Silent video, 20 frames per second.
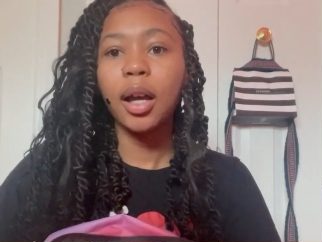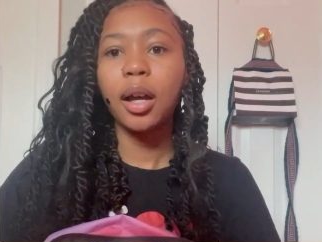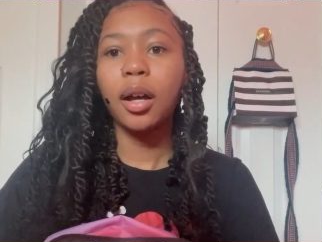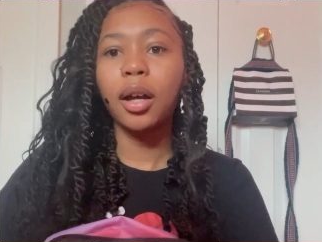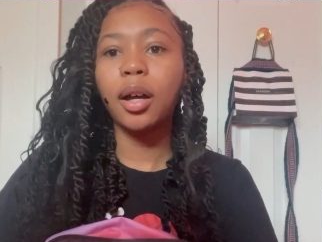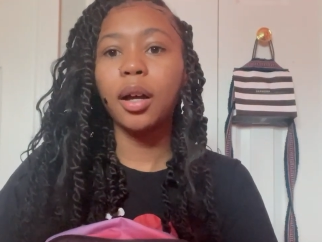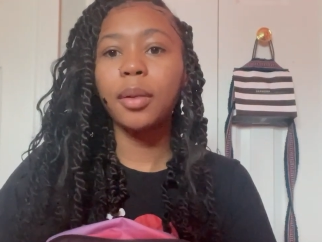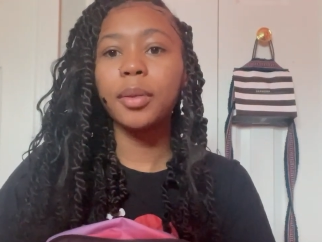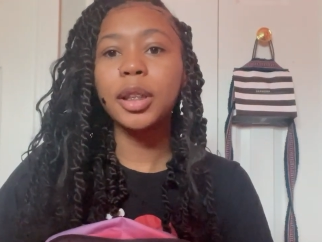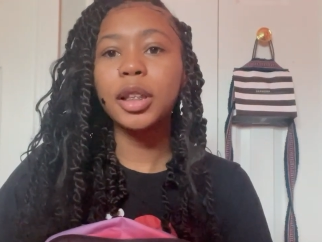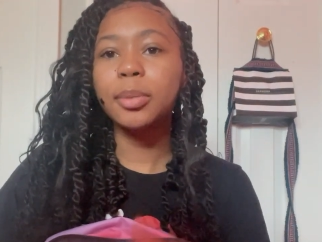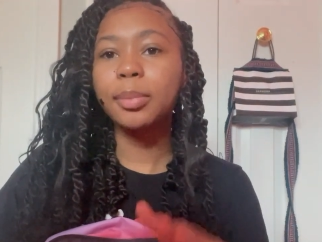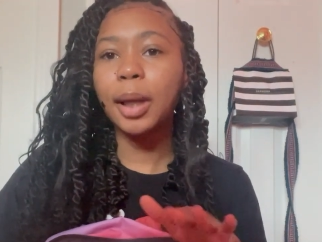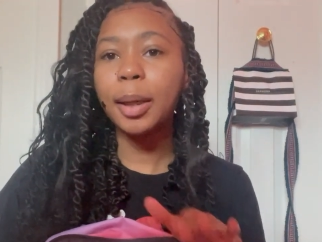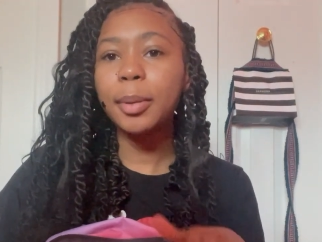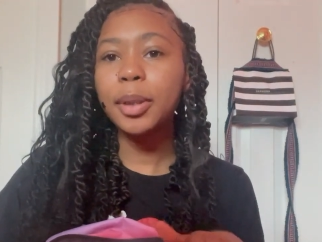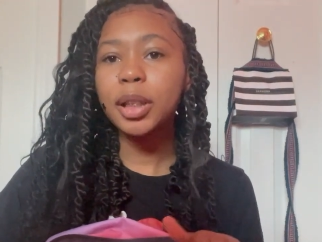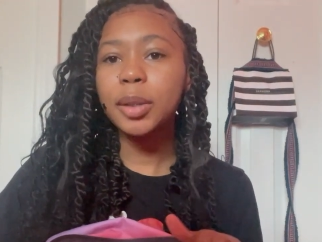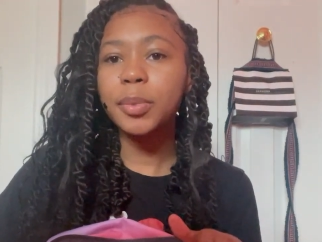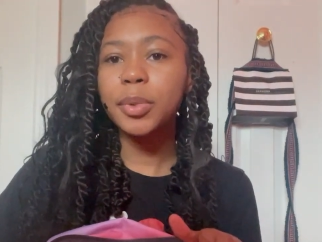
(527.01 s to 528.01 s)
Uh this might
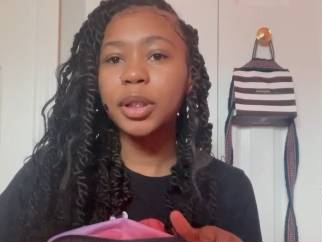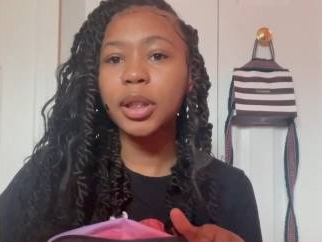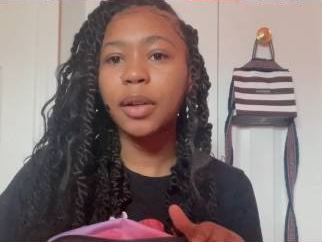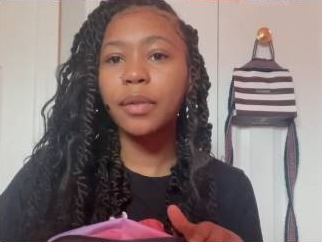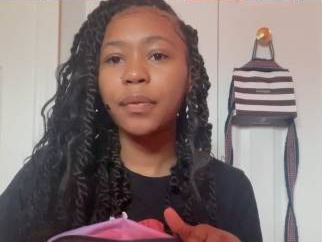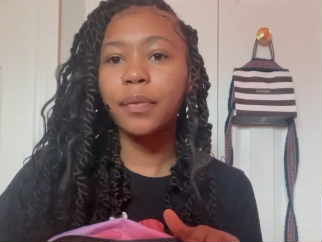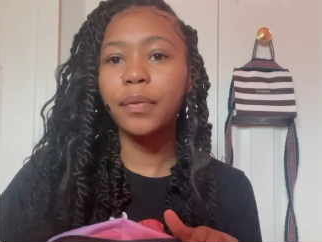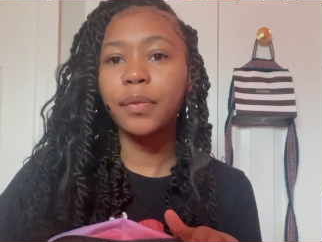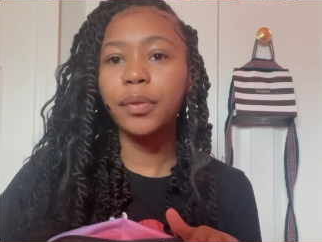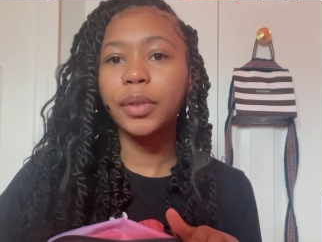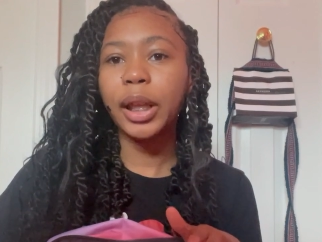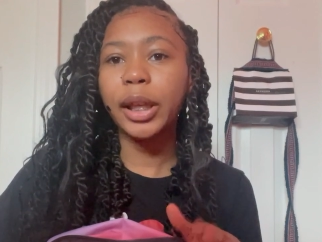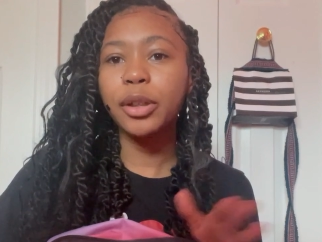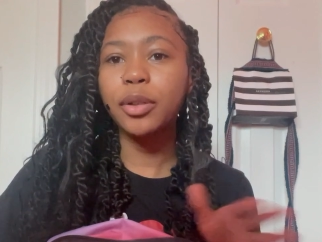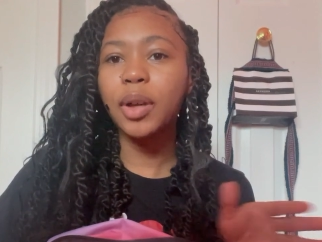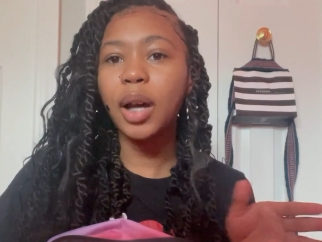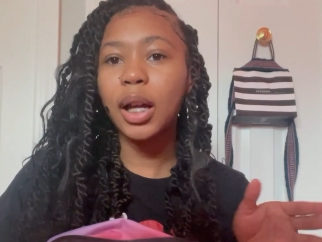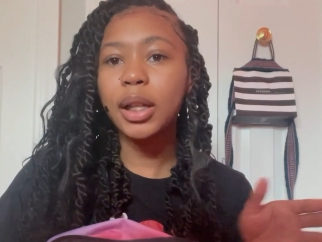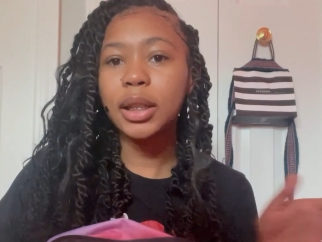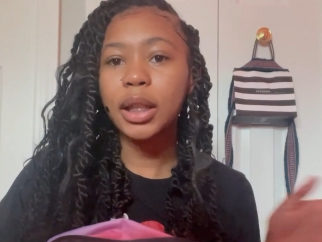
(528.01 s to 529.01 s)
be some stuff that you
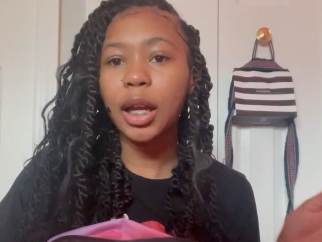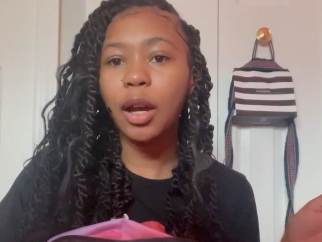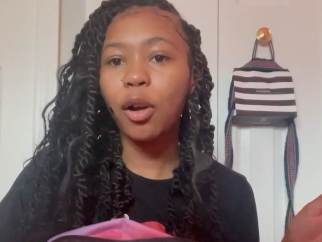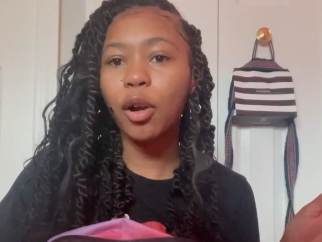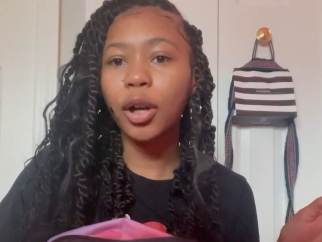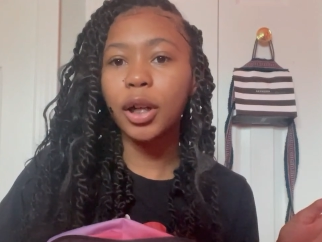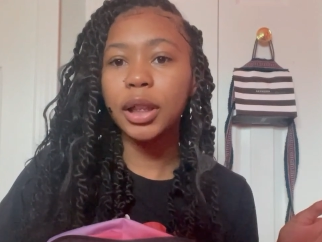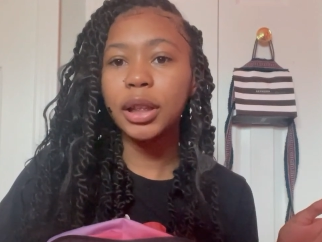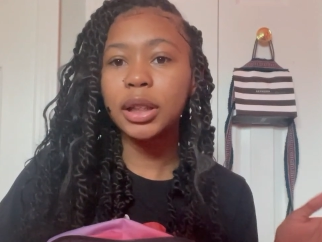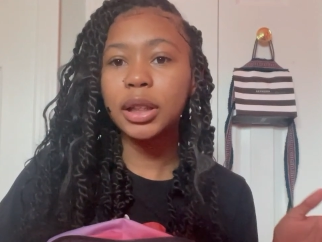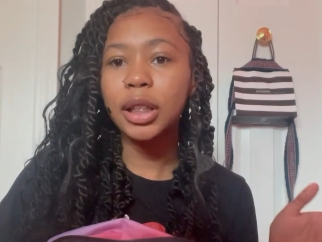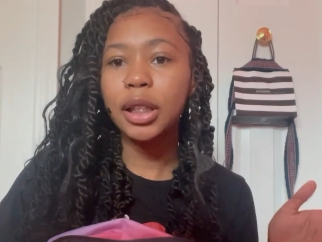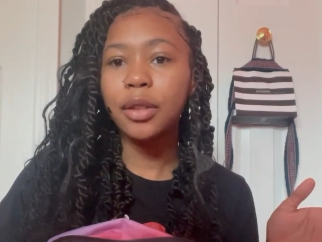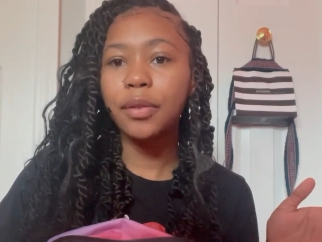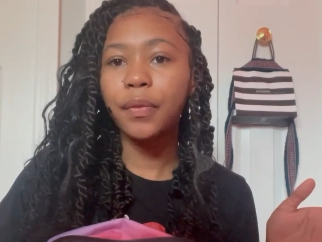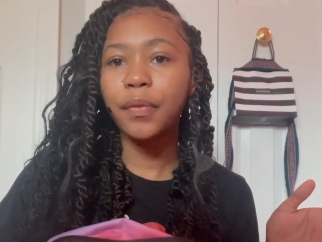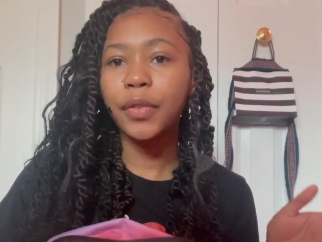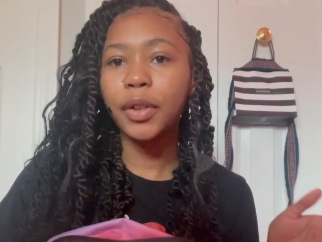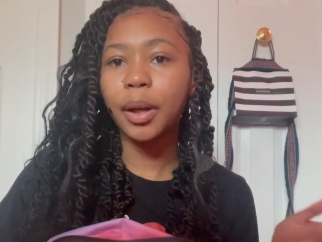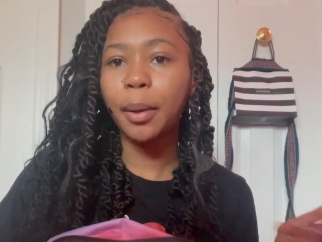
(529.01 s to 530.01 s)
guys had already
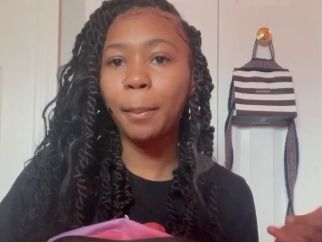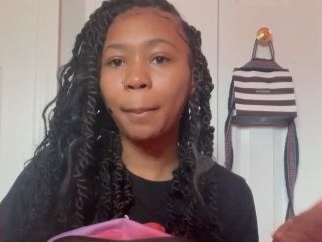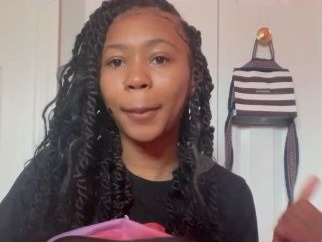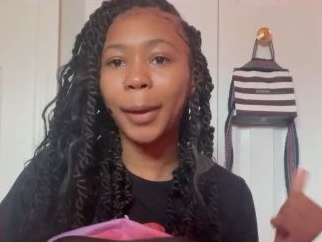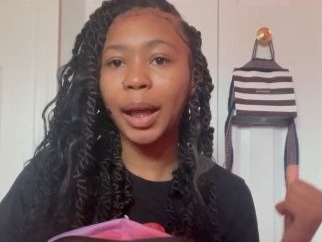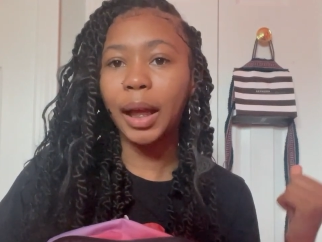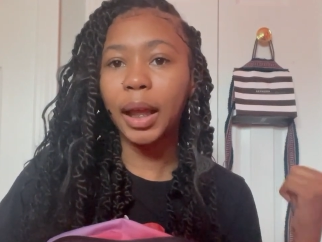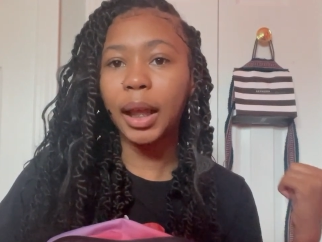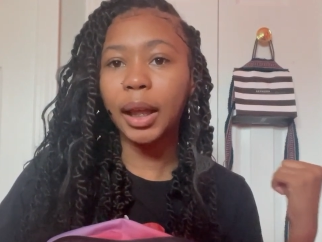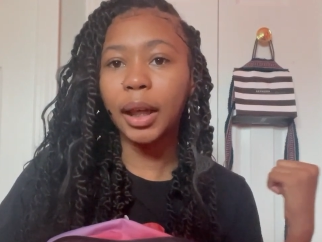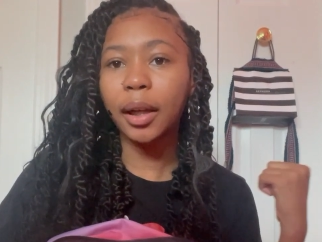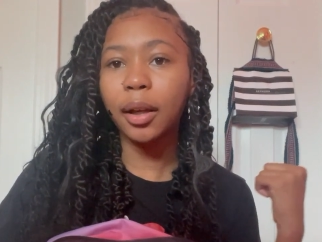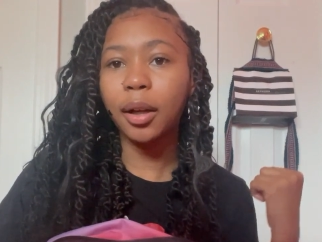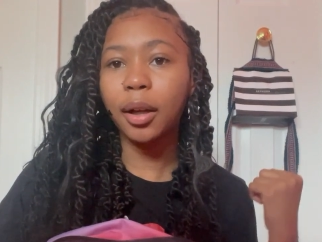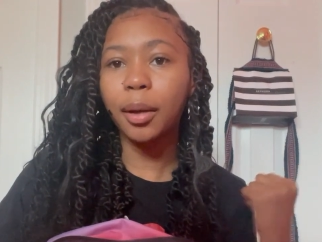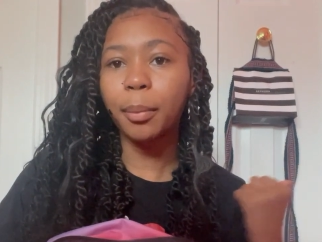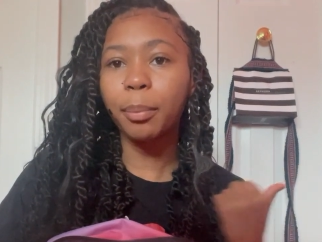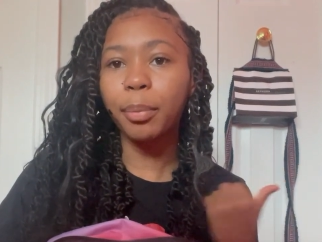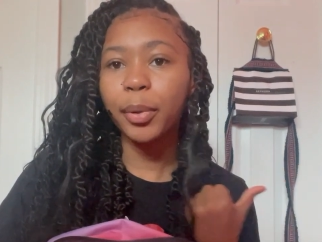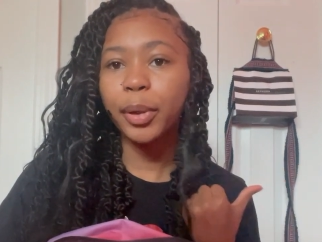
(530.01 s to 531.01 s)
seen from my
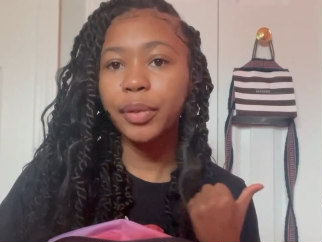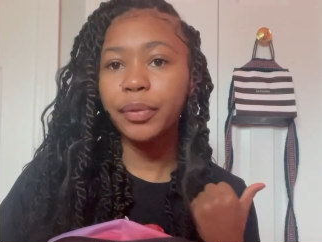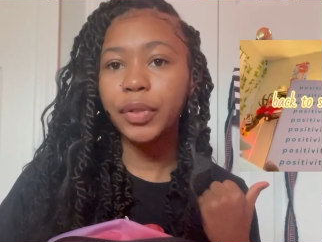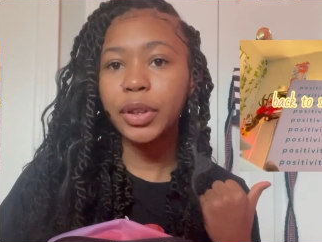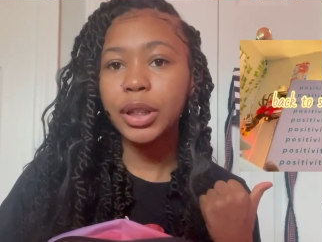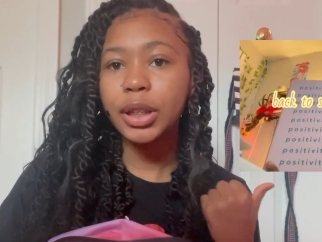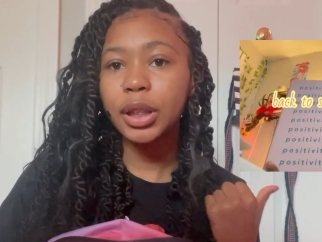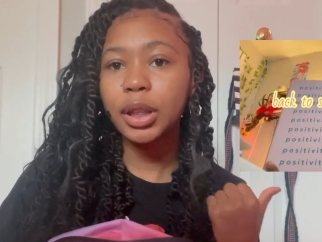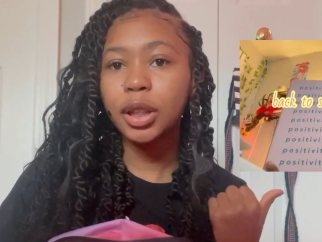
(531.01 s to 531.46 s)
uh previous